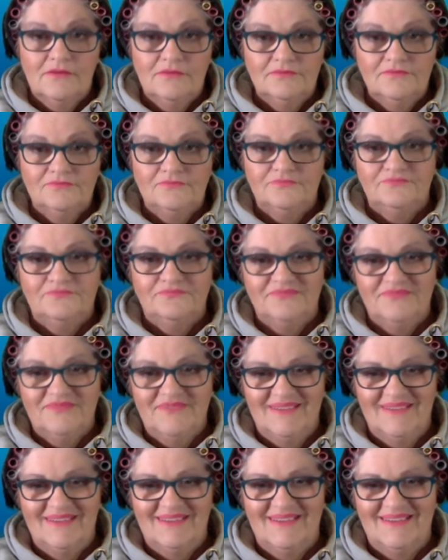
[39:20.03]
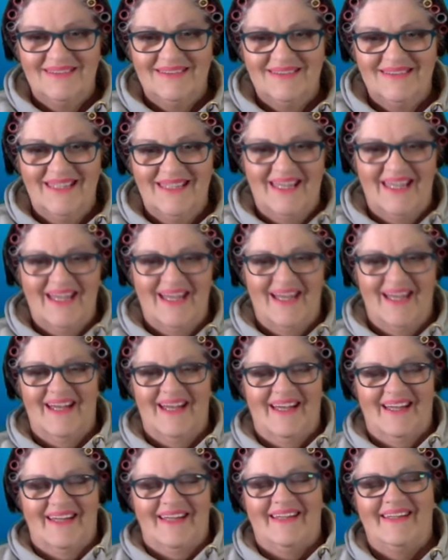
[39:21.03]

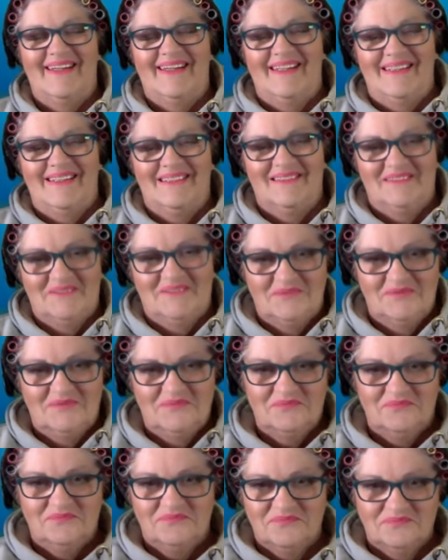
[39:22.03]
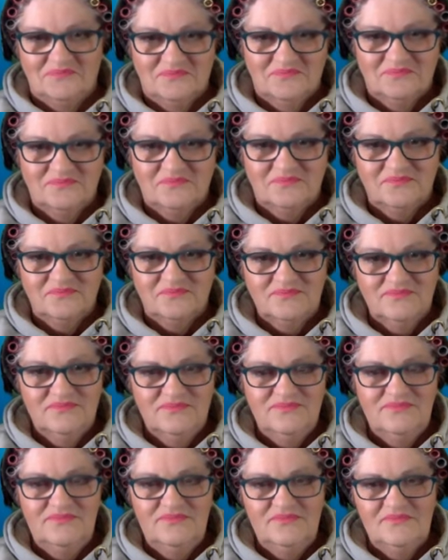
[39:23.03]

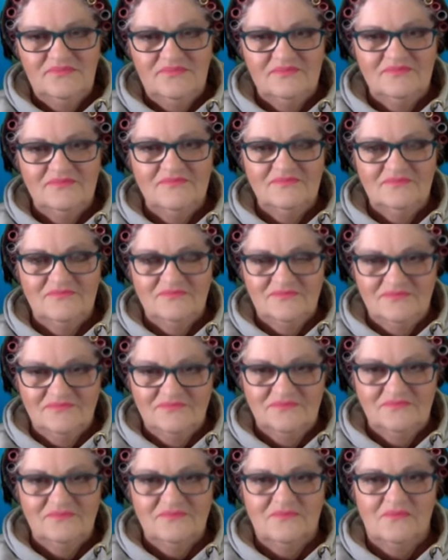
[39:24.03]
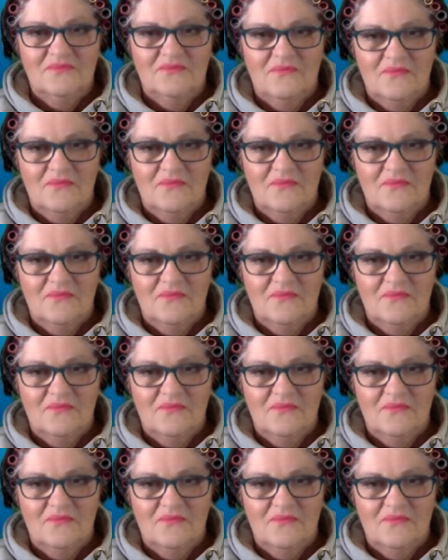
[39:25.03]
[no speech]